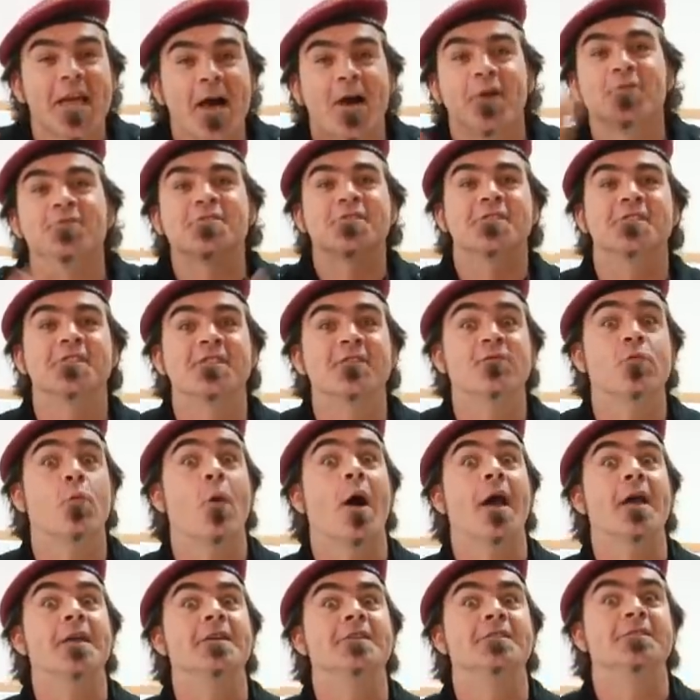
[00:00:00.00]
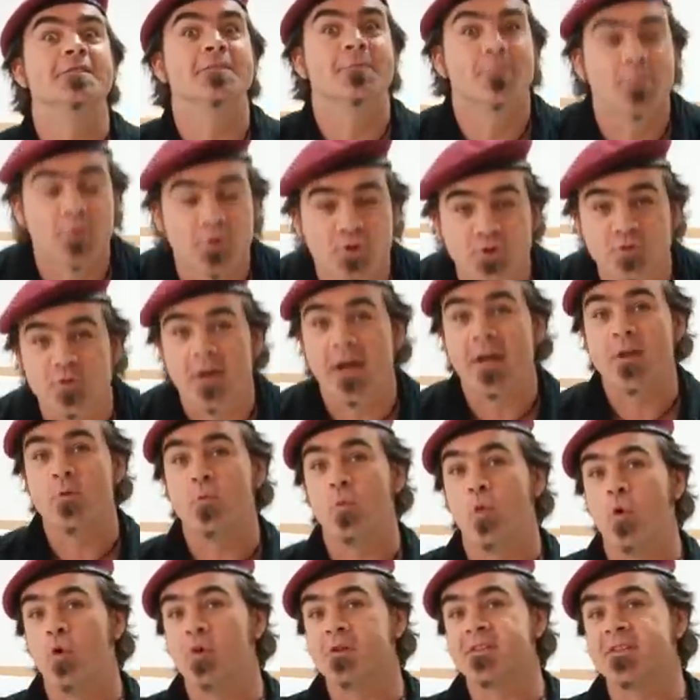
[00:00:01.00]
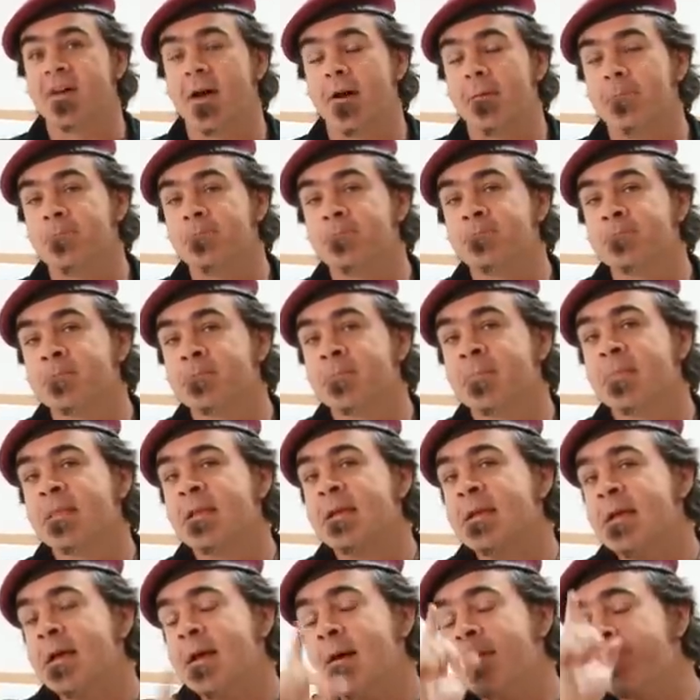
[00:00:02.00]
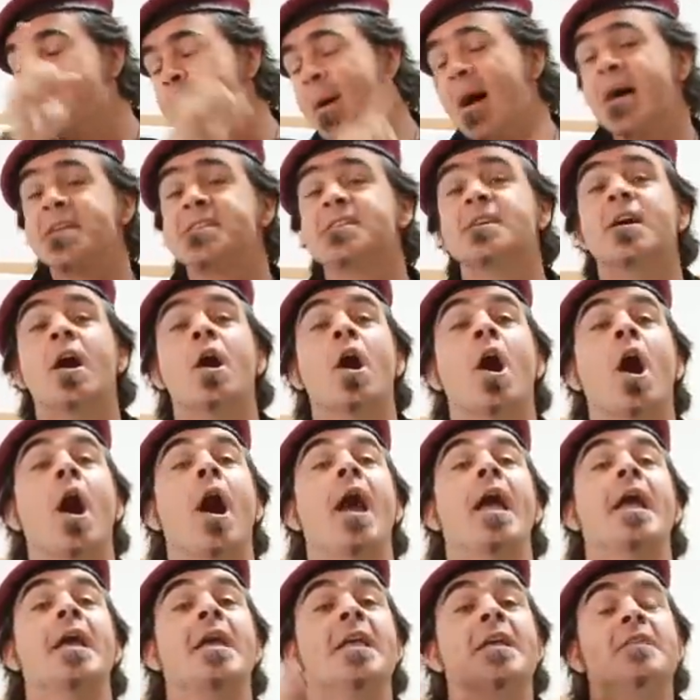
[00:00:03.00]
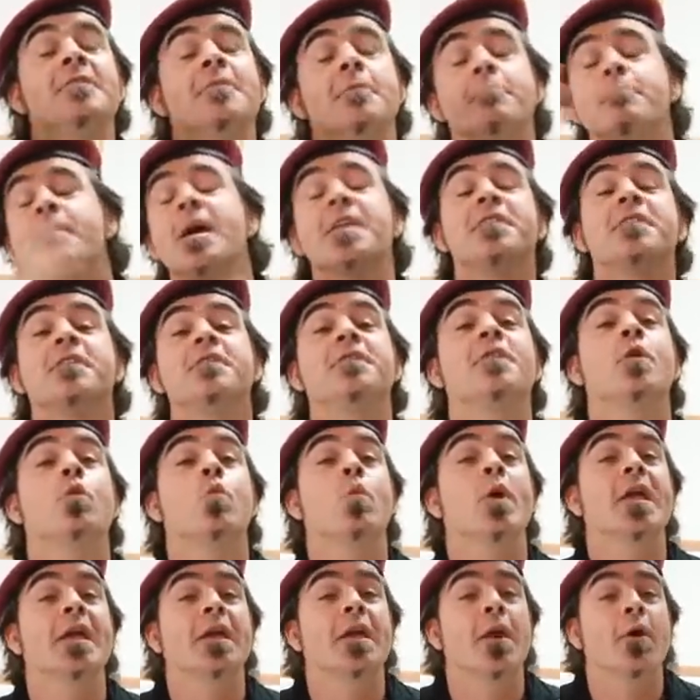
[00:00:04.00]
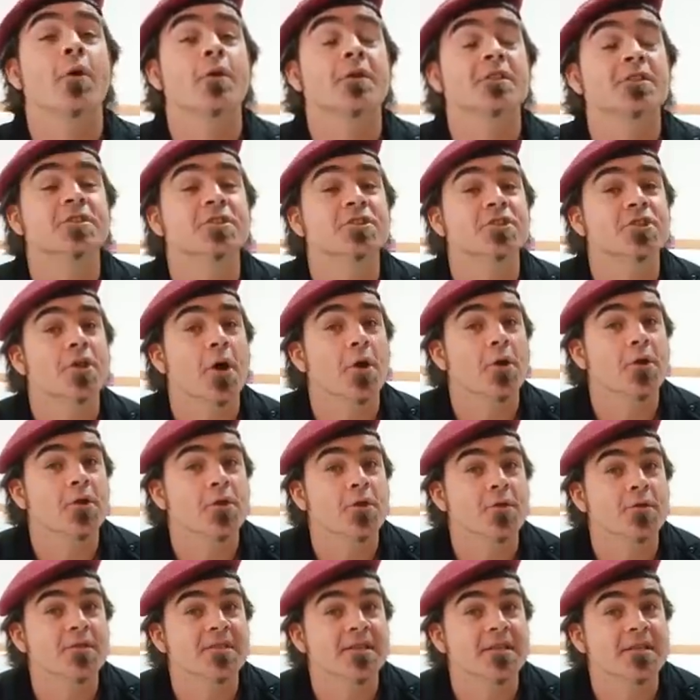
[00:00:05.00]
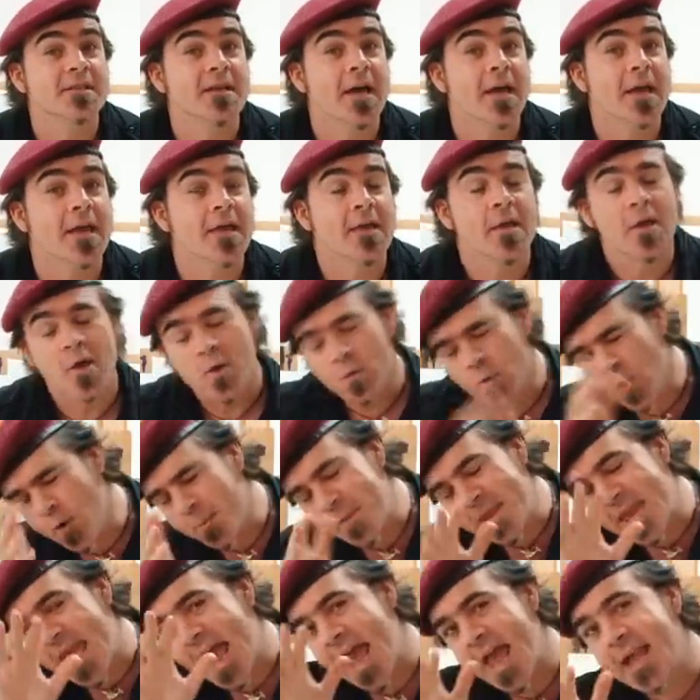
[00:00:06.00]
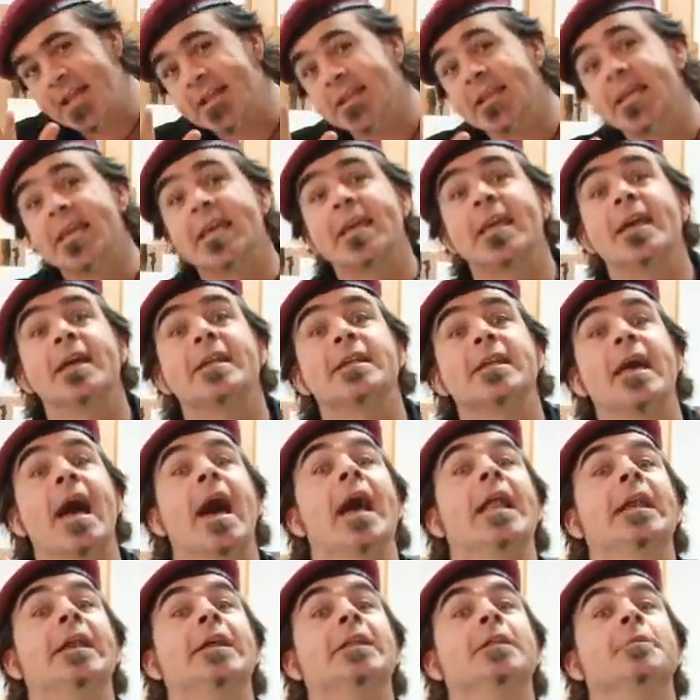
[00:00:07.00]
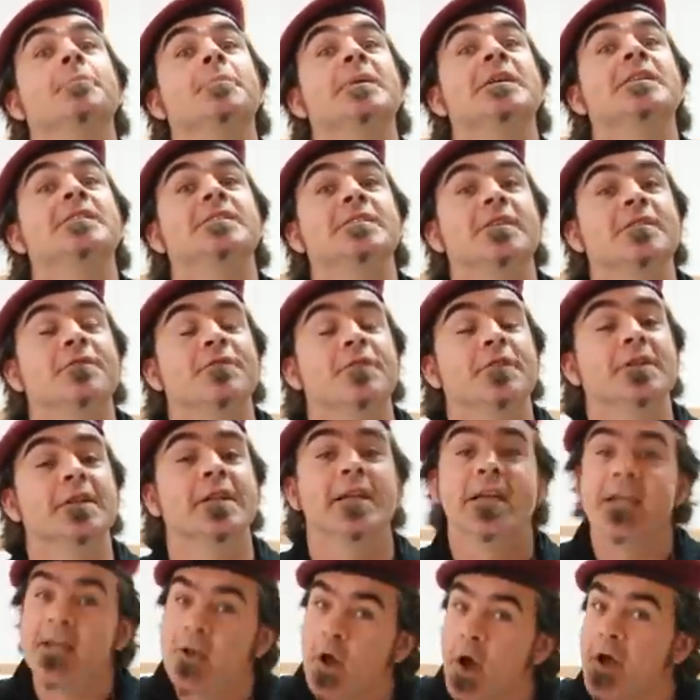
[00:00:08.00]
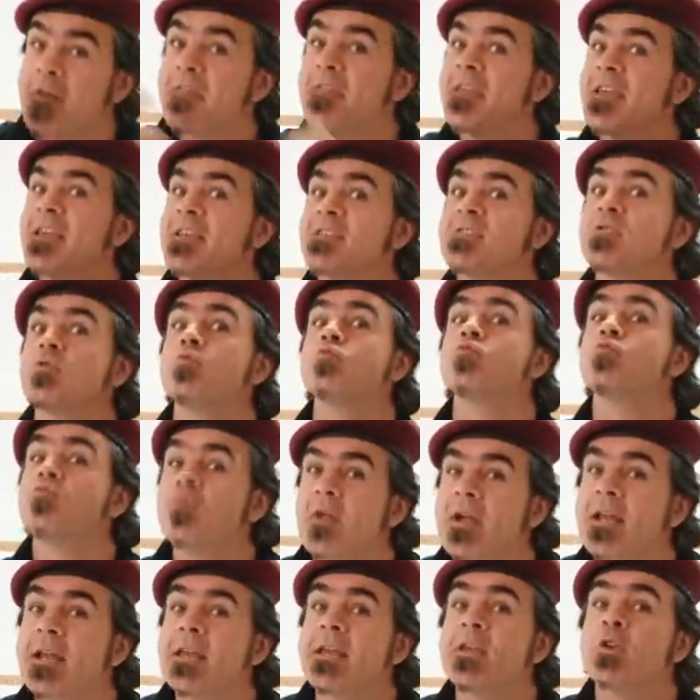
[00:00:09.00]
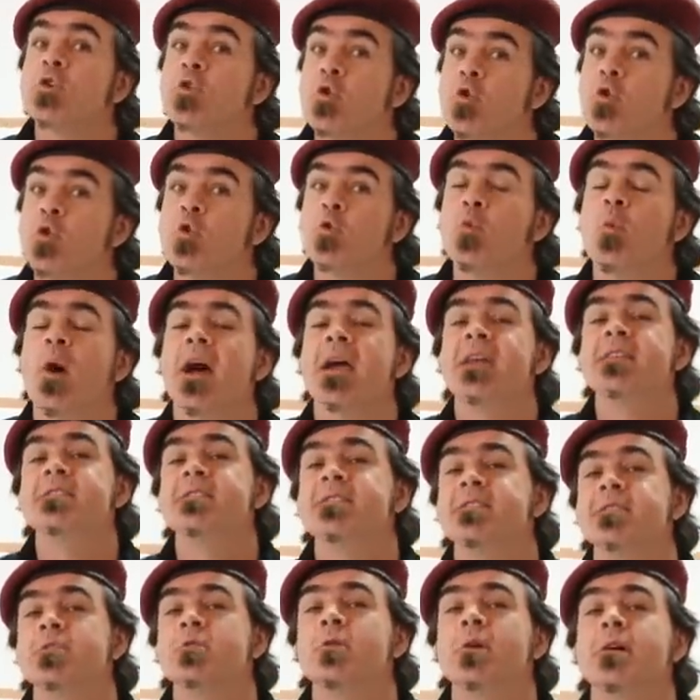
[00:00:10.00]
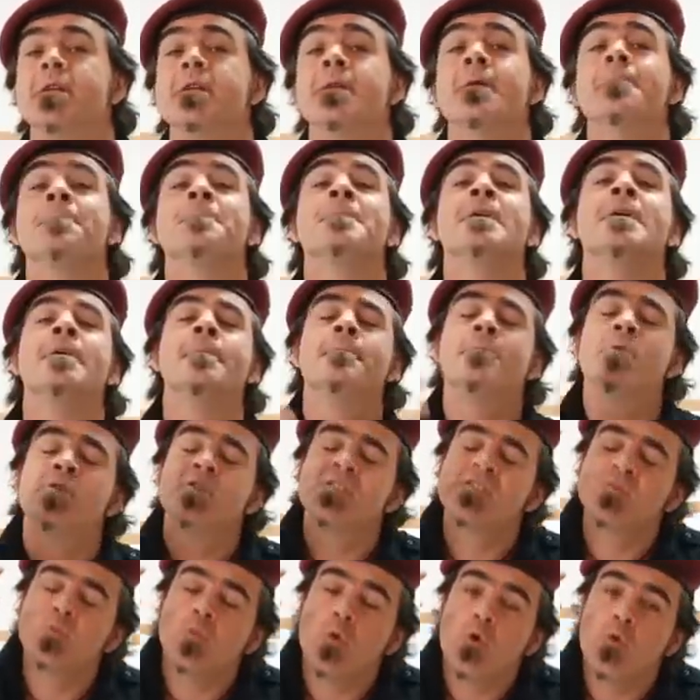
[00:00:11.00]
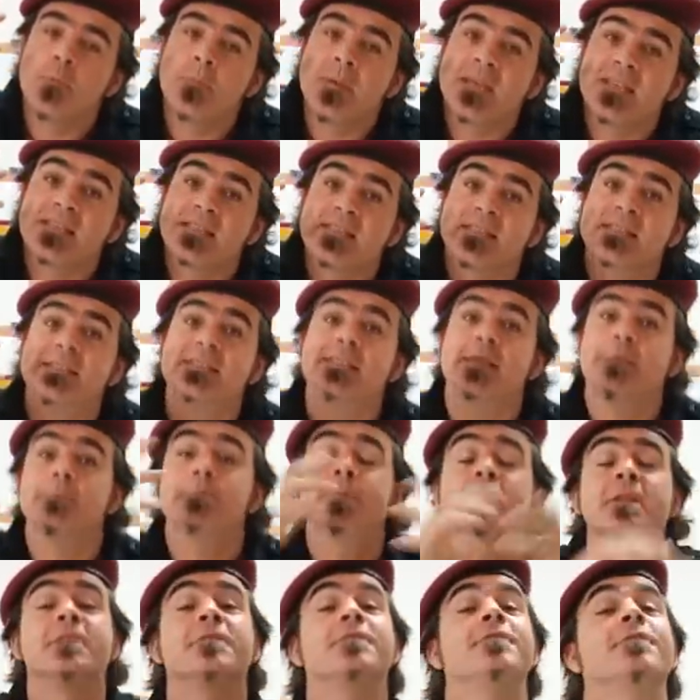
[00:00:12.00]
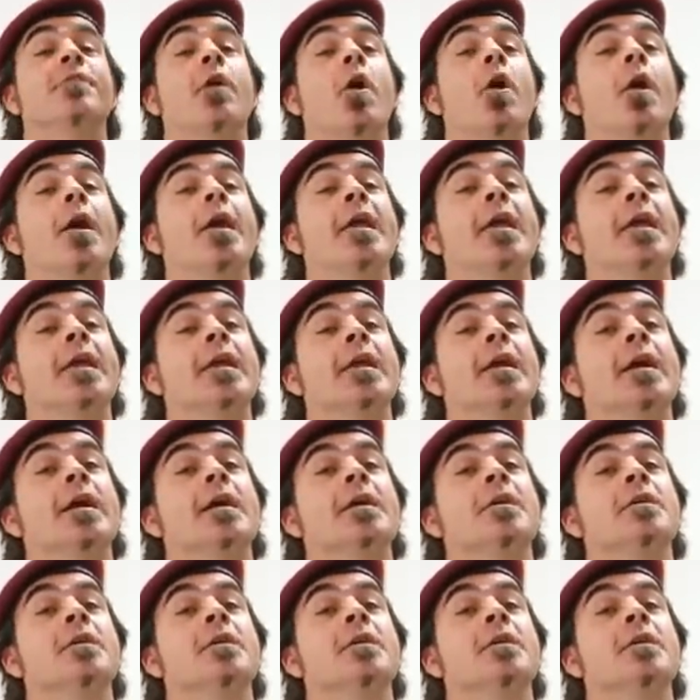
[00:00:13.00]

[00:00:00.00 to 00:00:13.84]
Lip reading: hundreds of ways to portray water, but in the method that we're going to show you today, we'll be handling it a little bit differently, and I think it's a really cool way to do it because we'll be simplifying